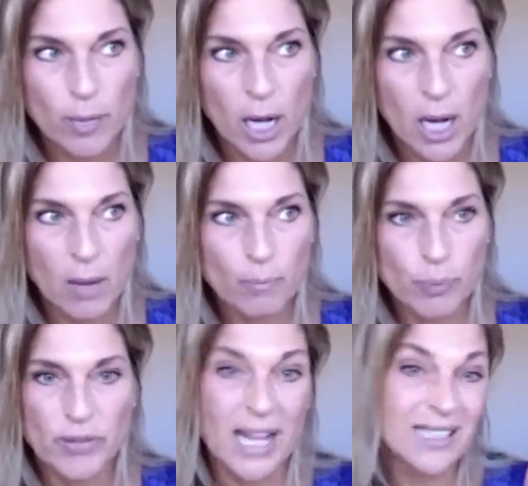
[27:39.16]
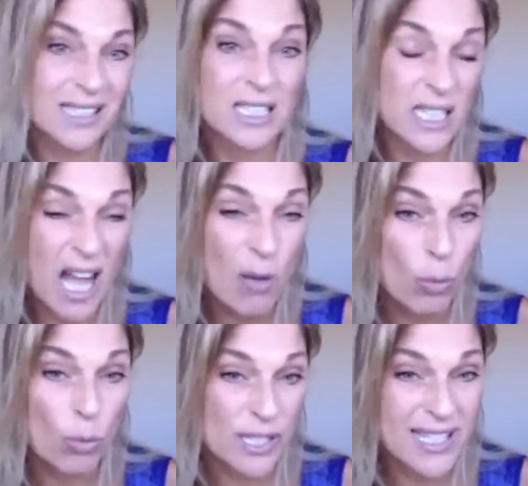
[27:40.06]
Um, but that's not
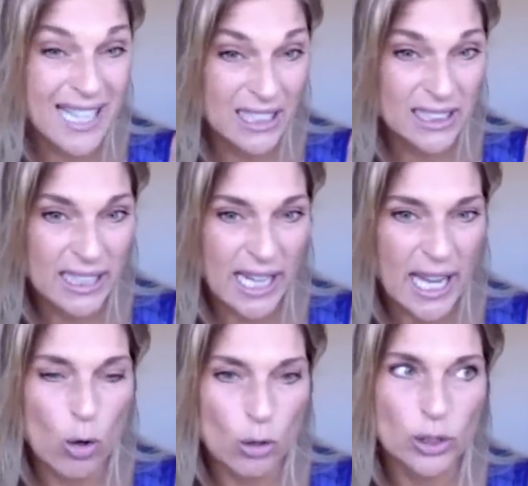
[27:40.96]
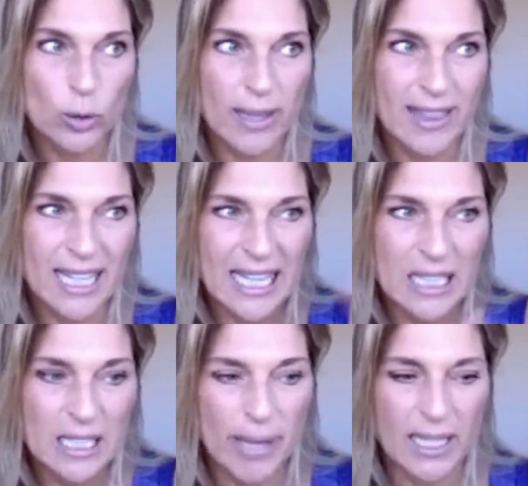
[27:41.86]
what we're selling. And also, I think
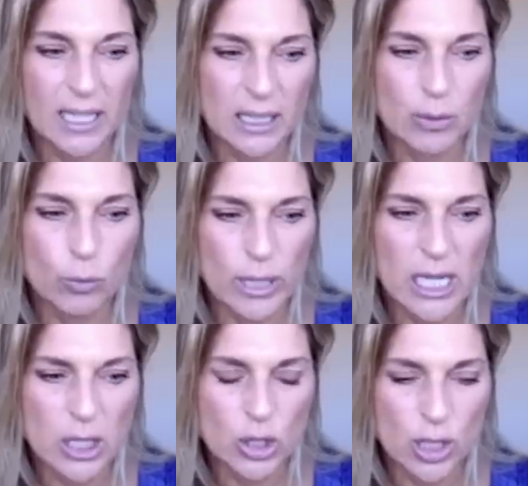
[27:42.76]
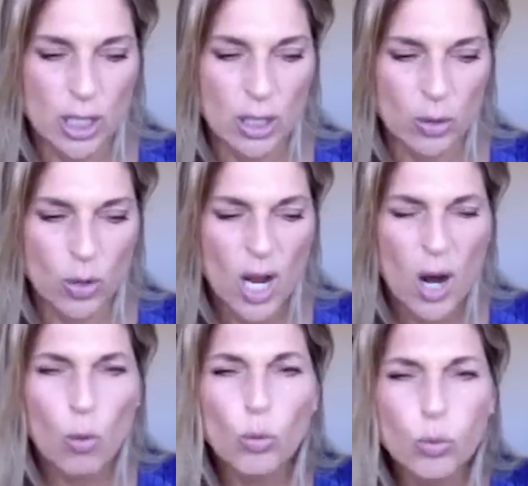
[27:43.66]
independently, we each know
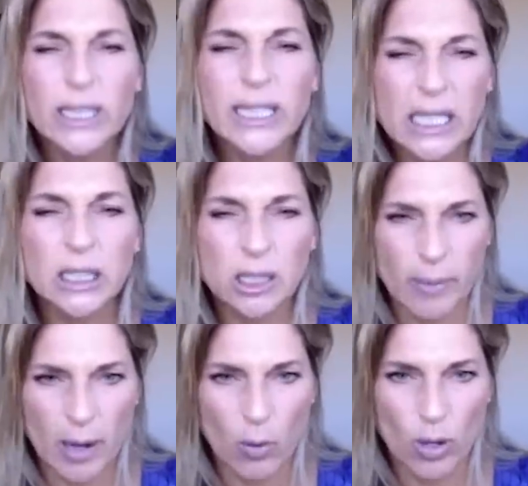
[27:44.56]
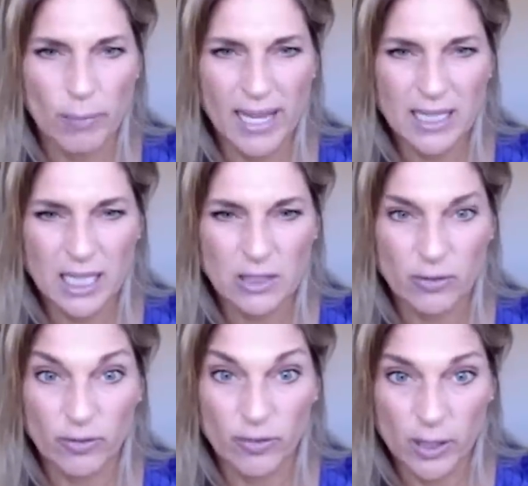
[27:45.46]
we're really clear about what makes
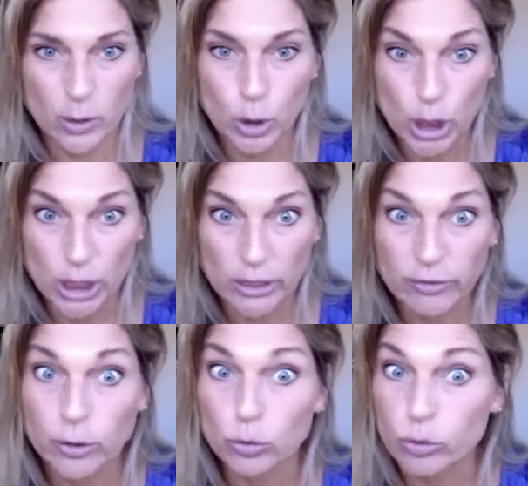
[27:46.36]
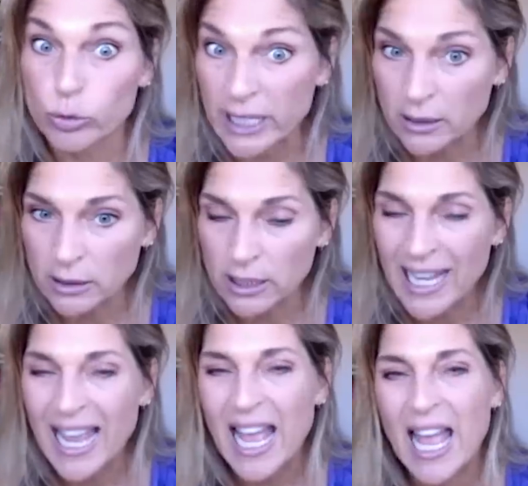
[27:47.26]
us feel good for real.
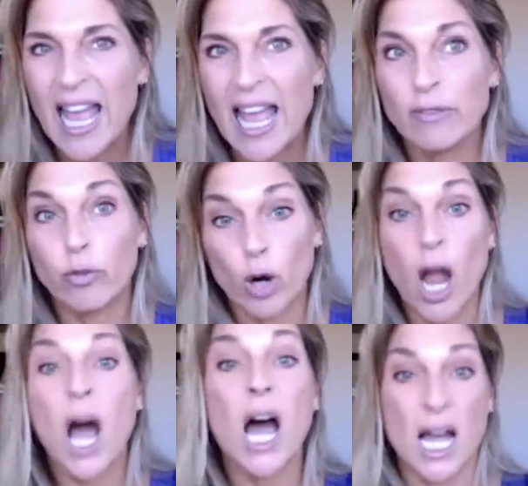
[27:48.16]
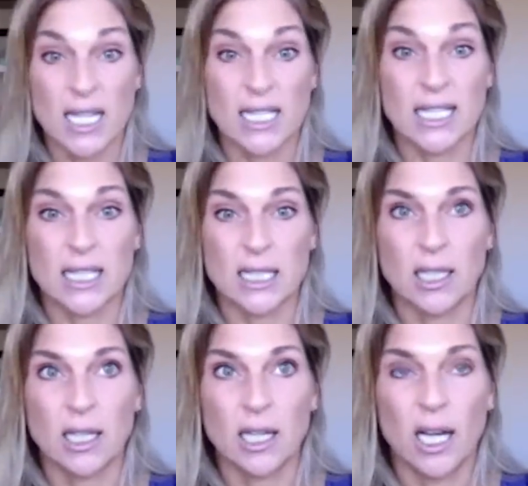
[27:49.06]
Yeah. And for us,
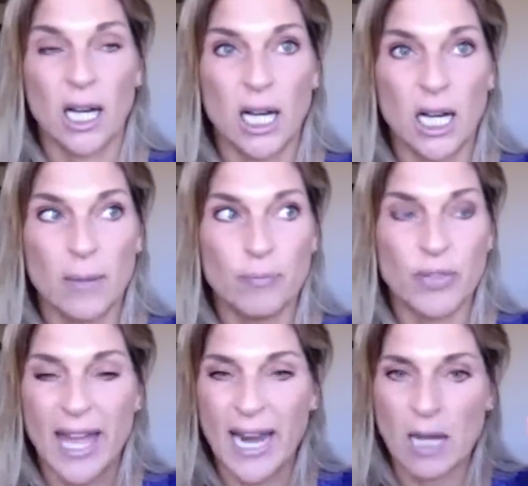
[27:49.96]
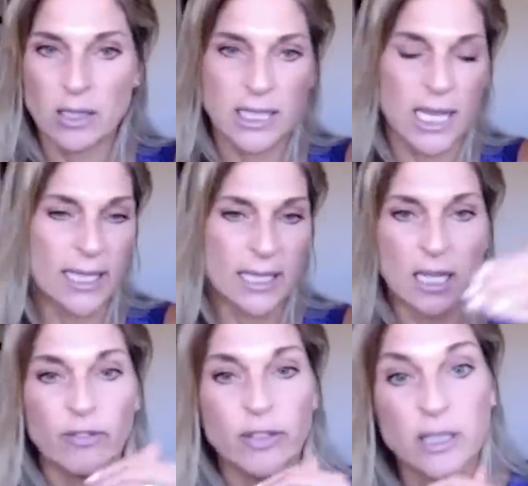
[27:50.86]
um, that outside
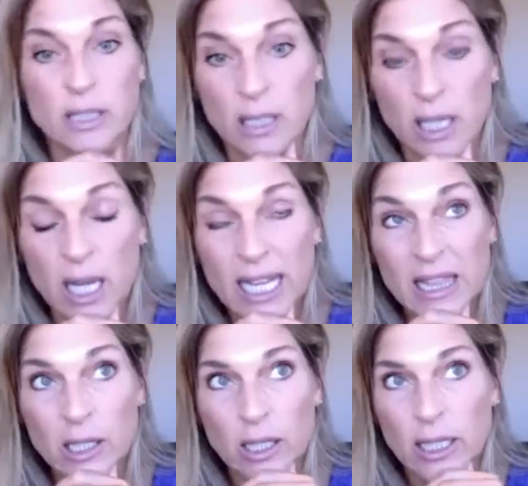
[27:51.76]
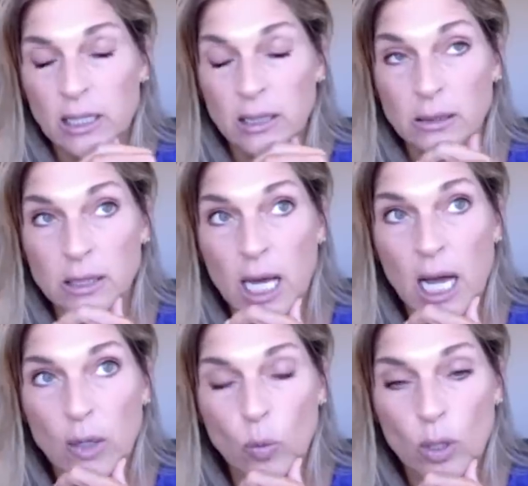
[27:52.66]
stuff, it's there, it's a
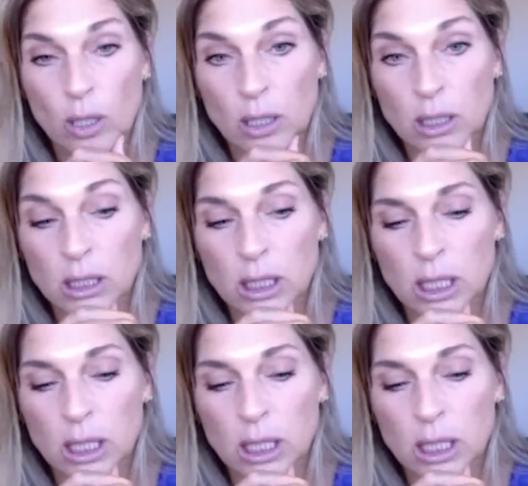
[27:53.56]
lot of work.